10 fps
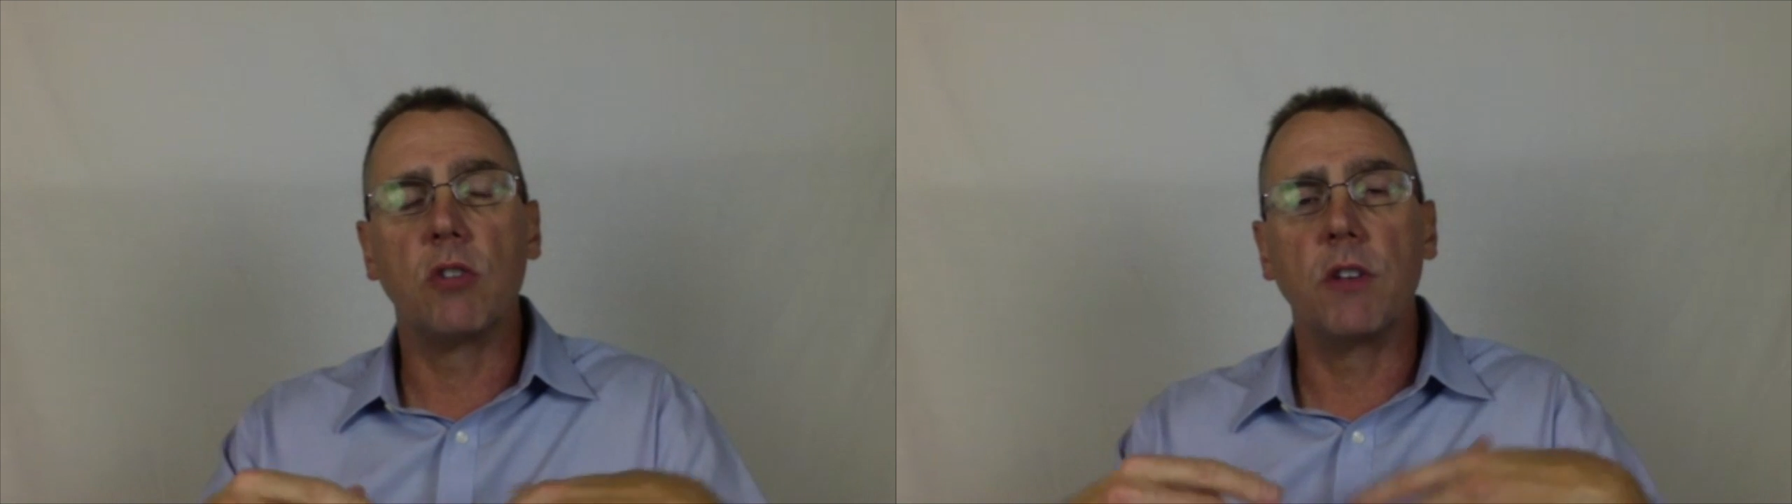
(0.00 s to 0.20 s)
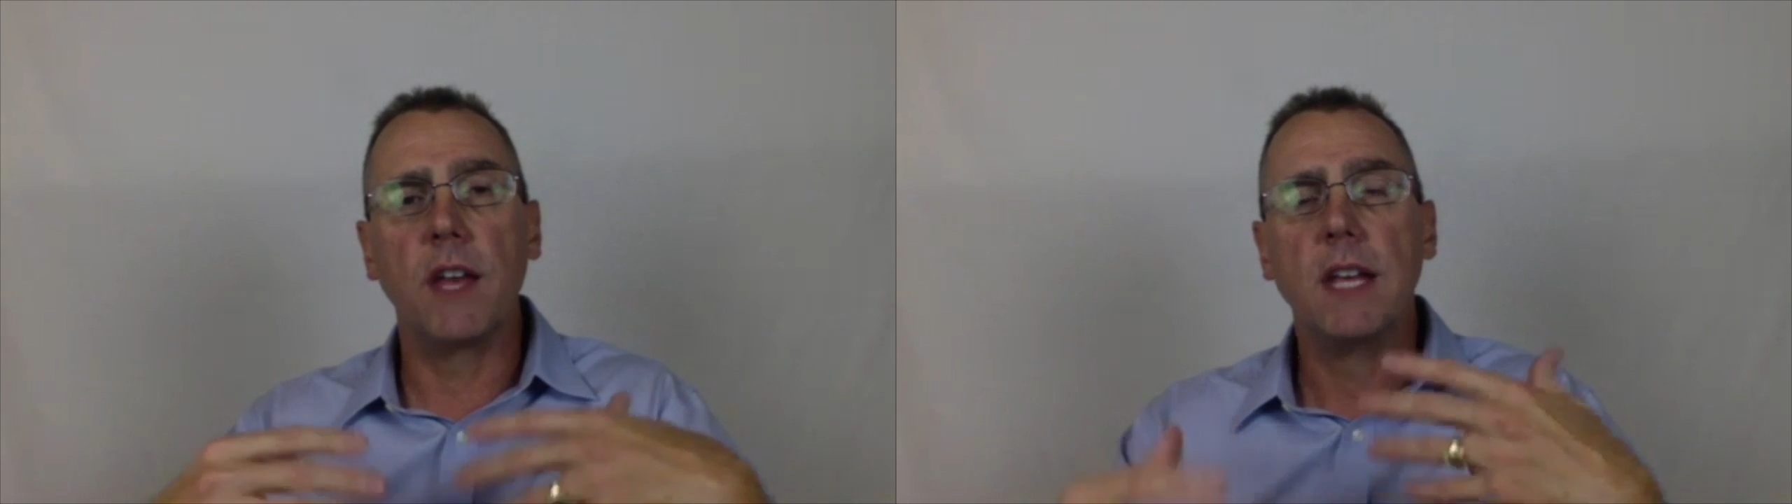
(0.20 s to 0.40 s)

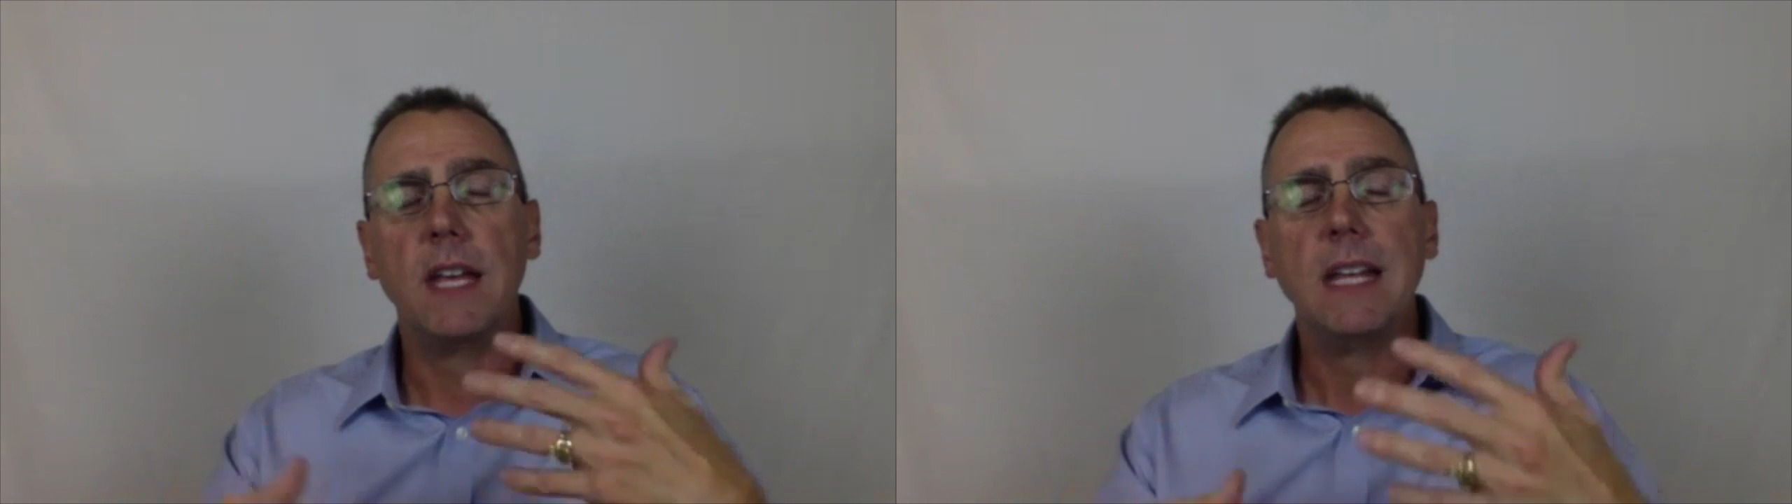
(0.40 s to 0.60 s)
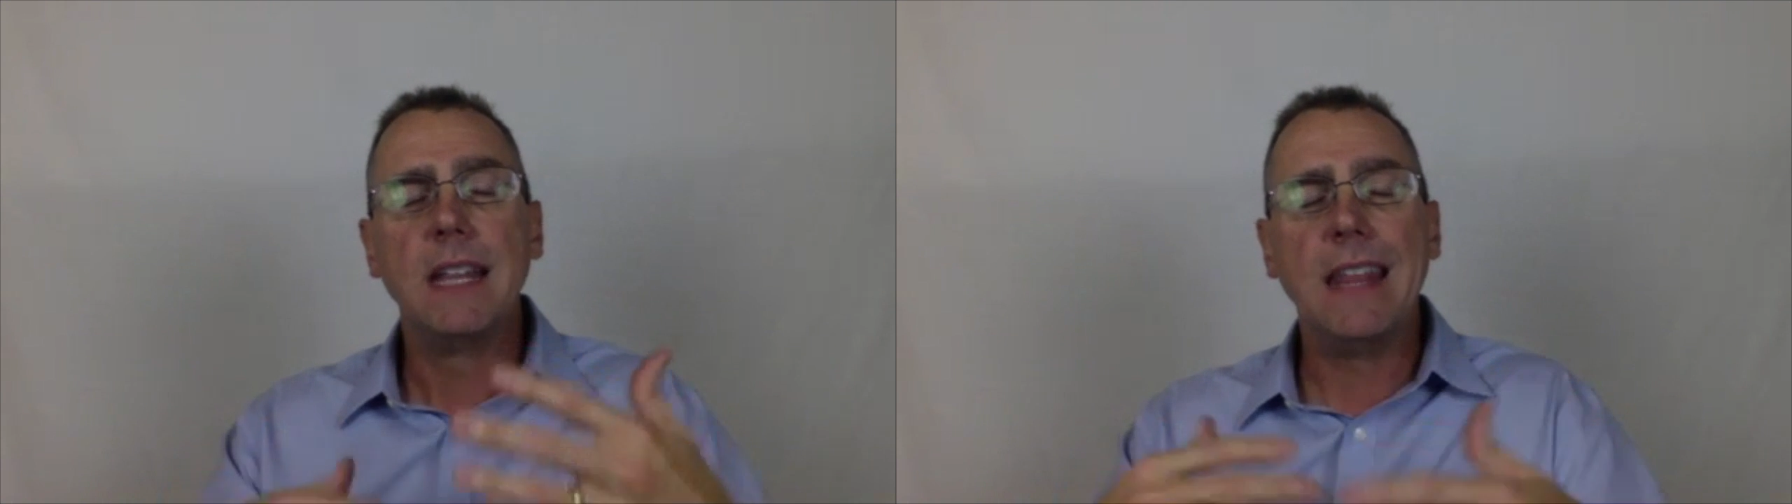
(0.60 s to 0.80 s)
So
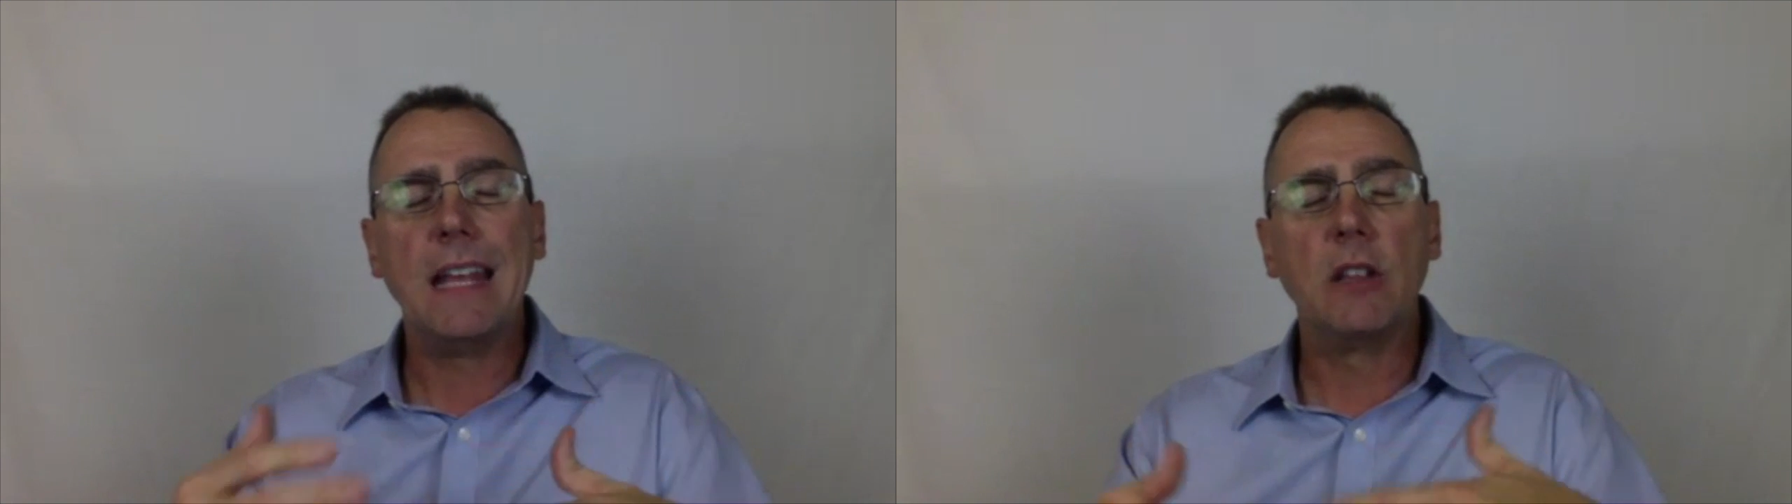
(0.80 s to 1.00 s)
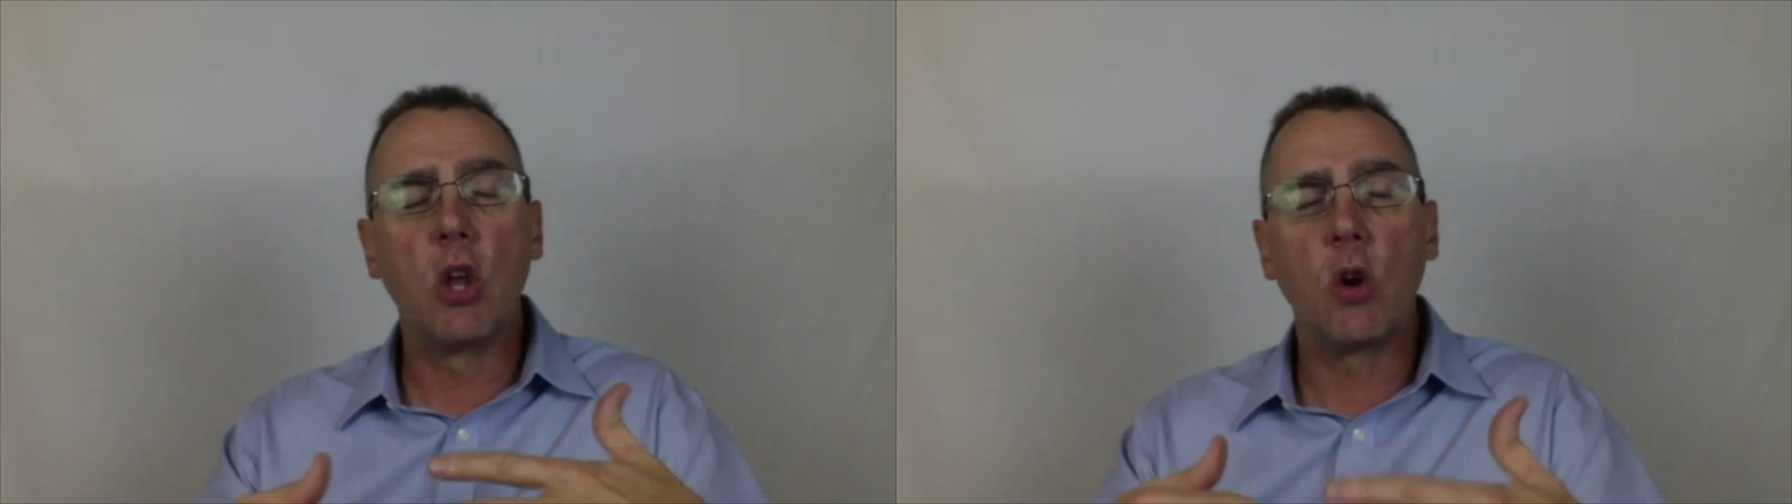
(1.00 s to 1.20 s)

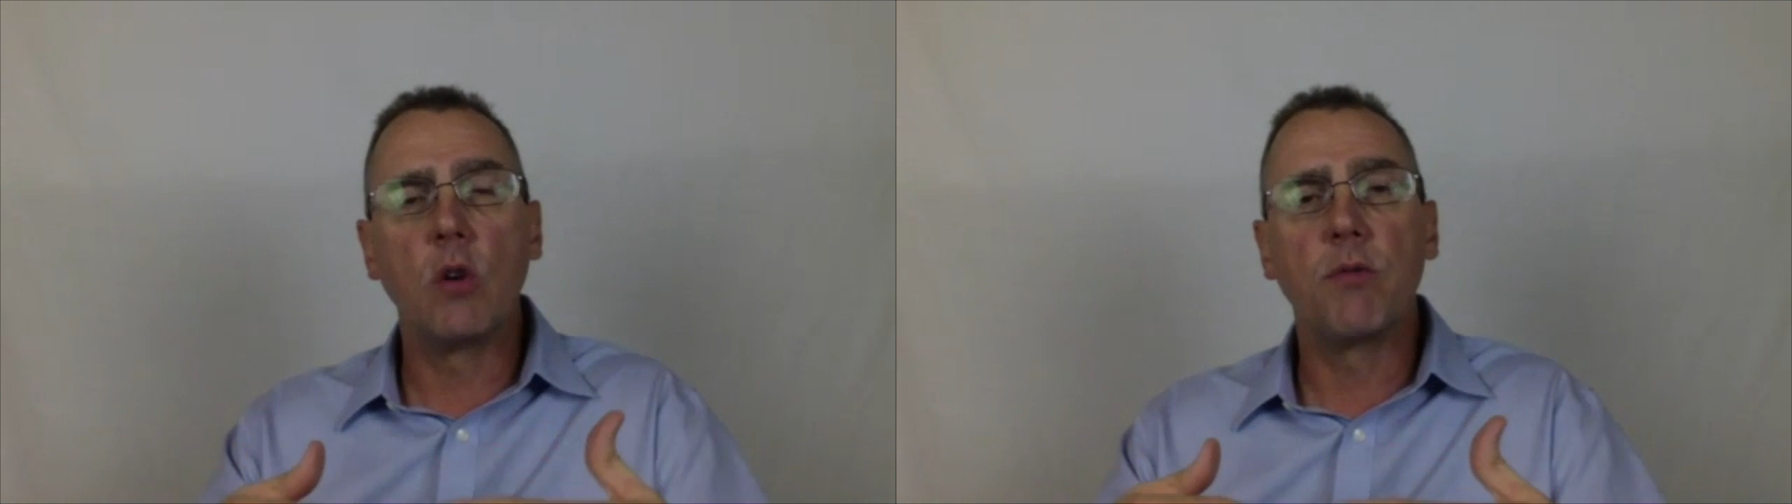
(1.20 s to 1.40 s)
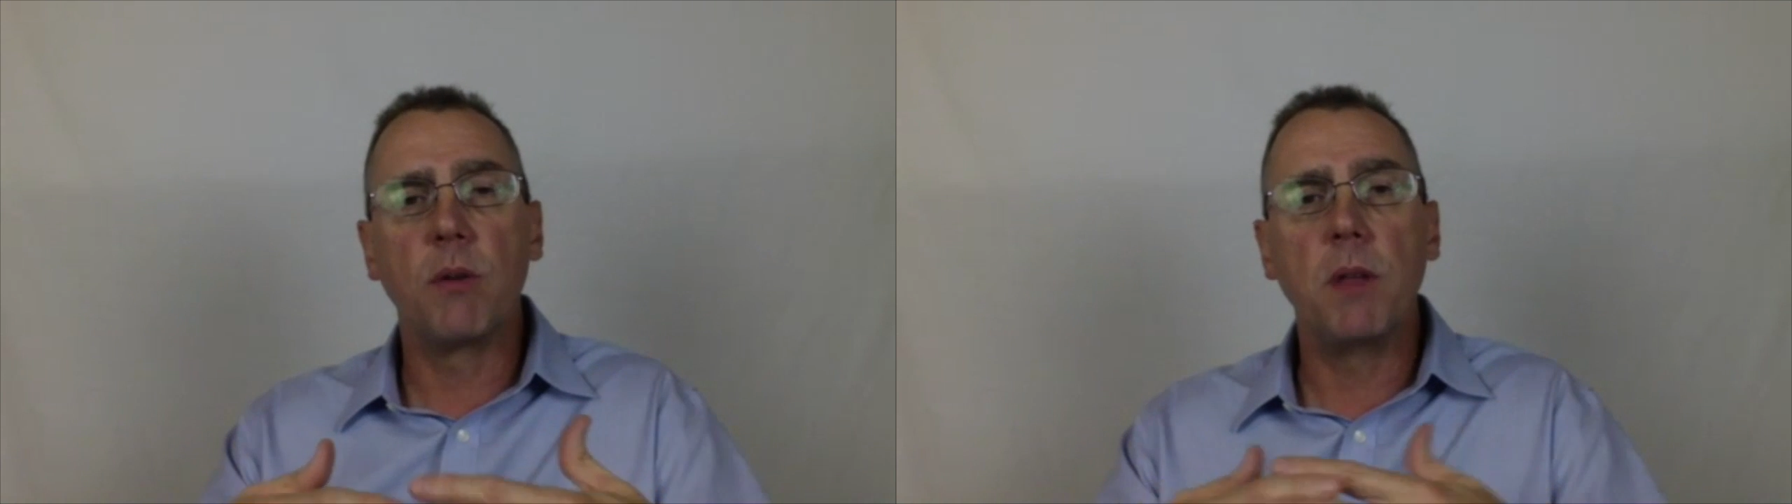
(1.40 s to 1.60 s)
they
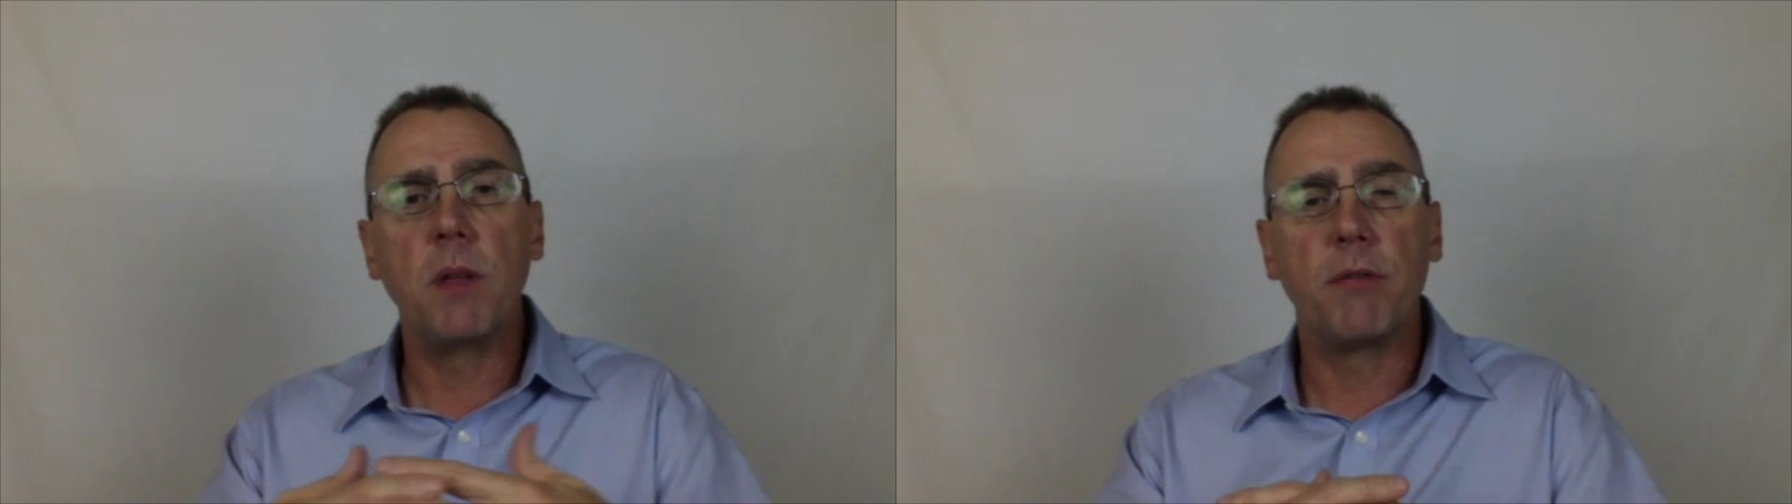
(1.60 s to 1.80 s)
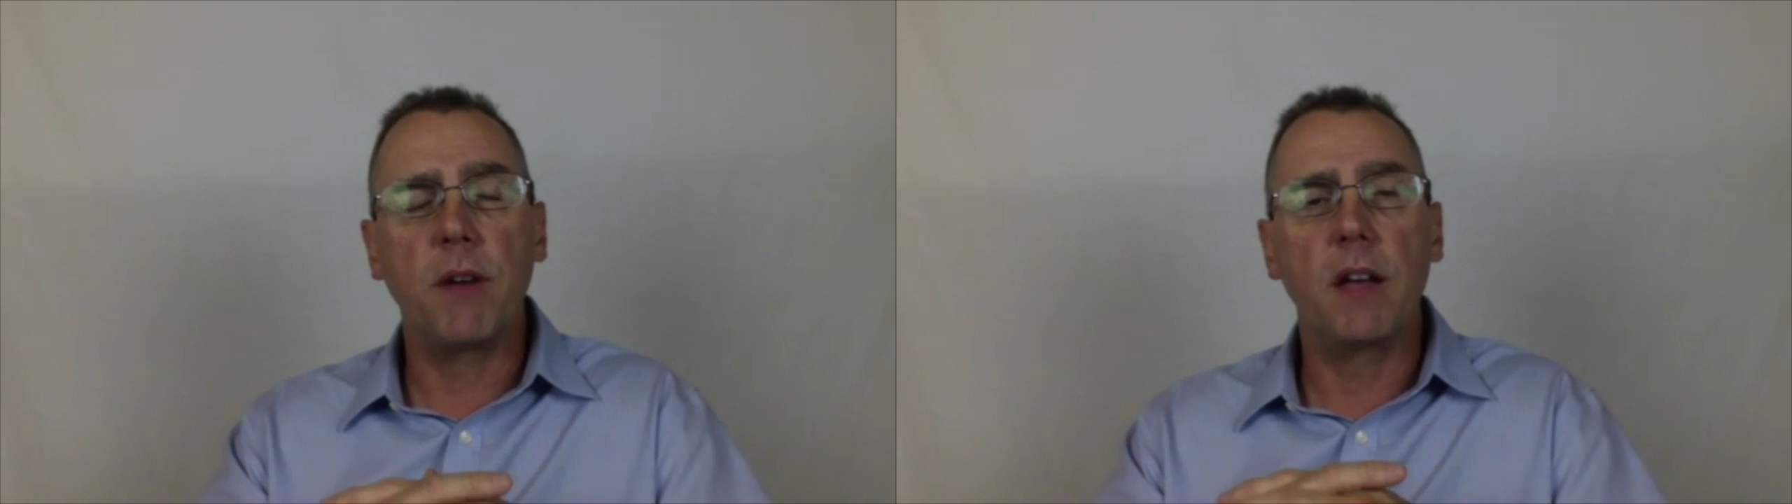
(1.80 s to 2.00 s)
learn from
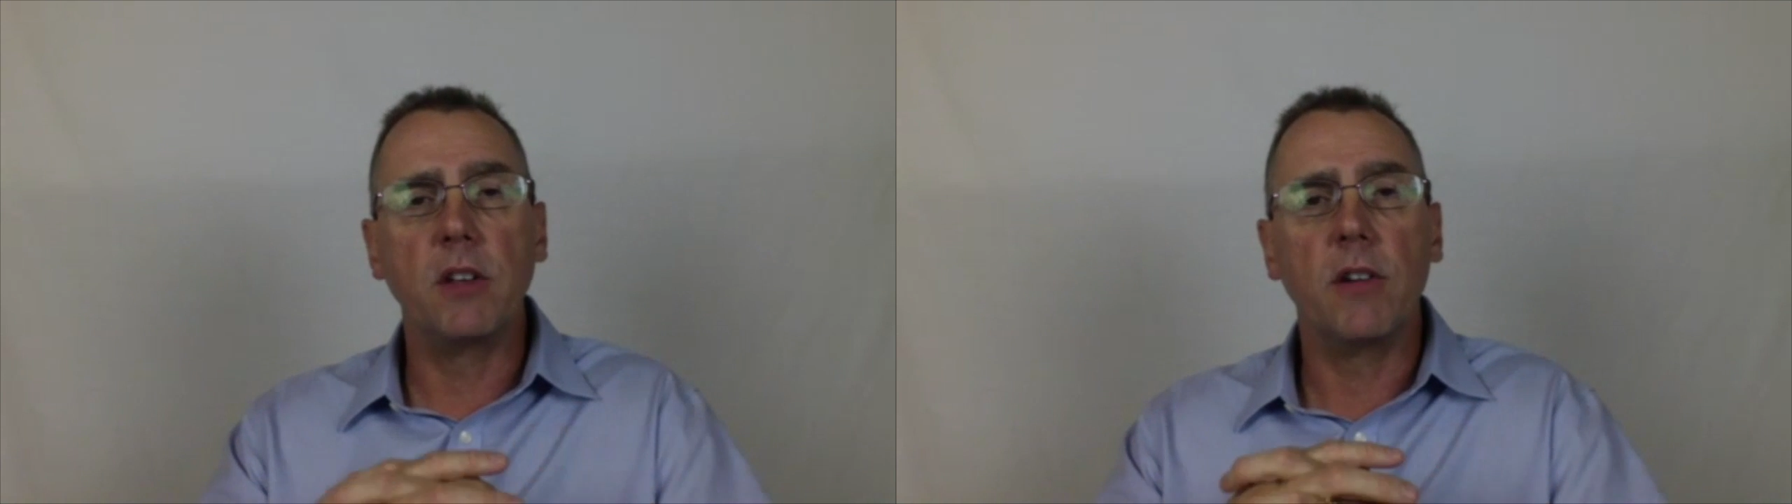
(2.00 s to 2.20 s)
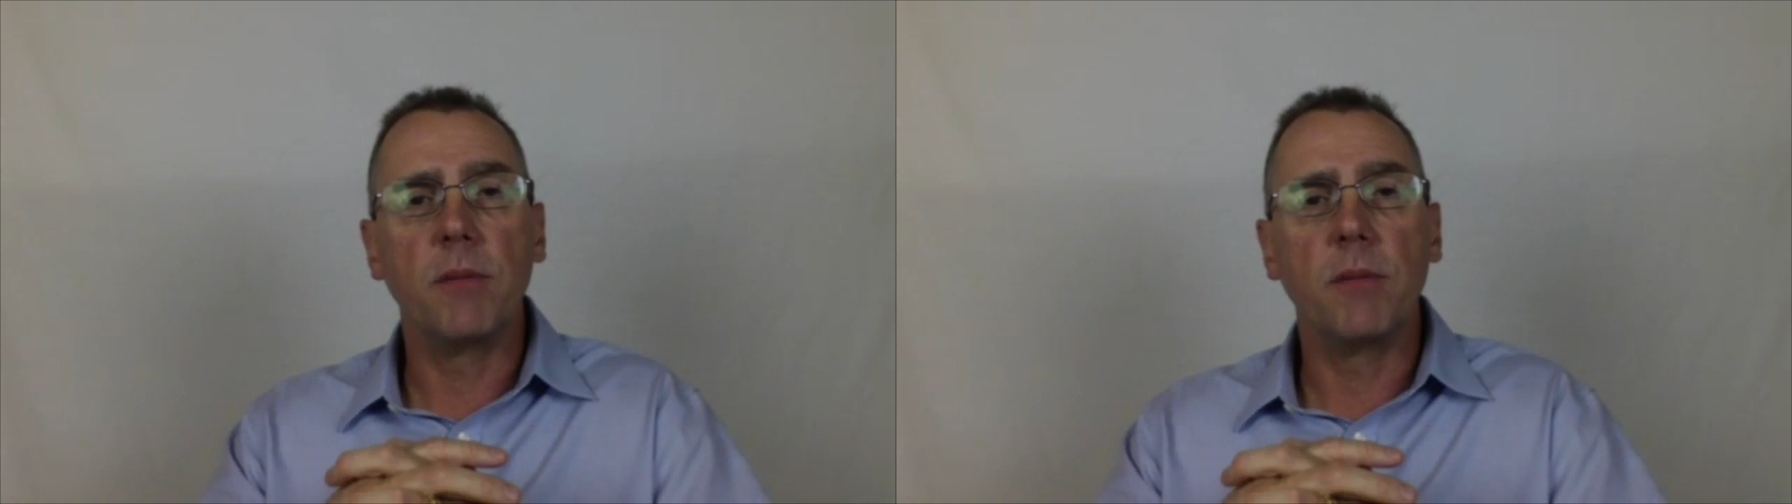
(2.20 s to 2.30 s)
their failure.